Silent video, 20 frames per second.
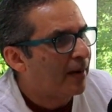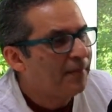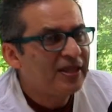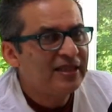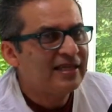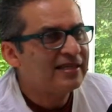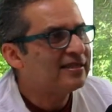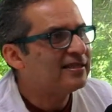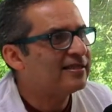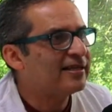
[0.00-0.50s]
I
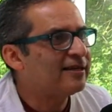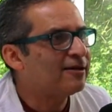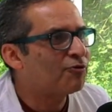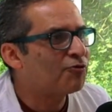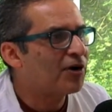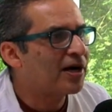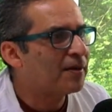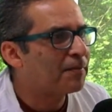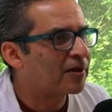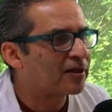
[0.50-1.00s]
mean, this is
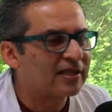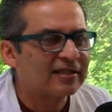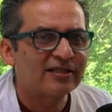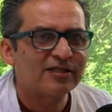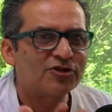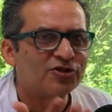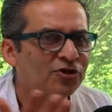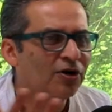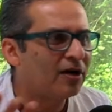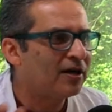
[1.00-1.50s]
incredible. This
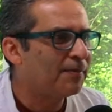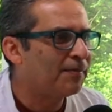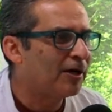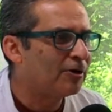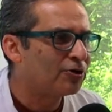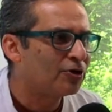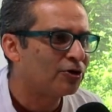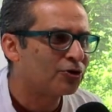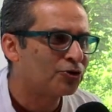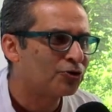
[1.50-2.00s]
is not
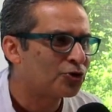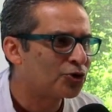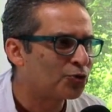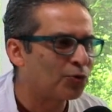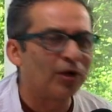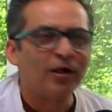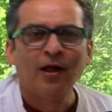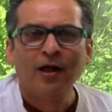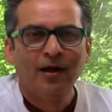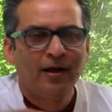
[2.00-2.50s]
about your
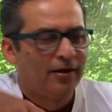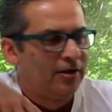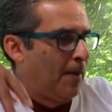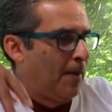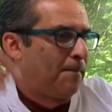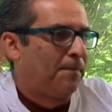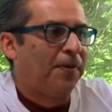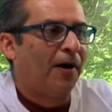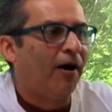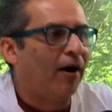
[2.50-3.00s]
usual
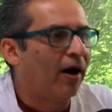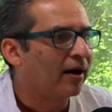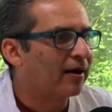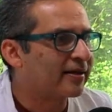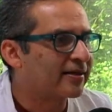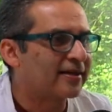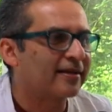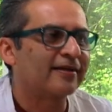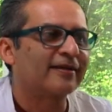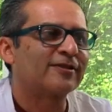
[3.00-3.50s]

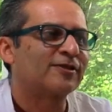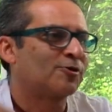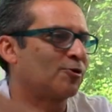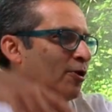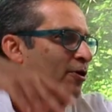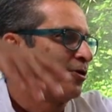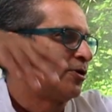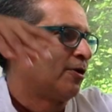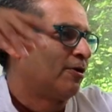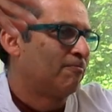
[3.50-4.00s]
politics
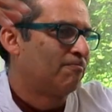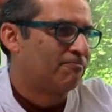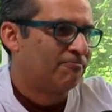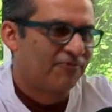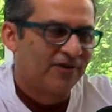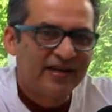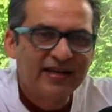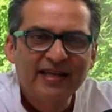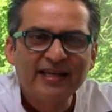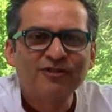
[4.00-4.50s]
or your
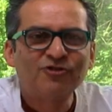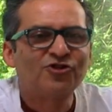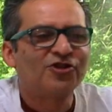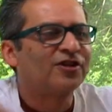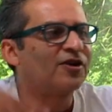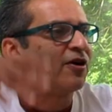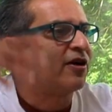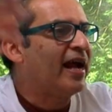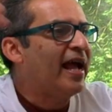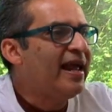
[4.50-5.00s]

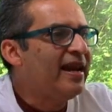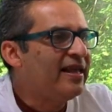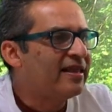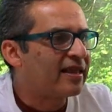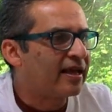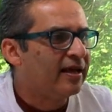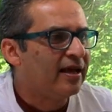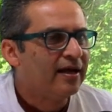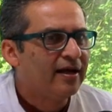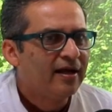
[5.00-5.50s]
religion or
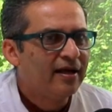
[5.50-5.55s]
anything.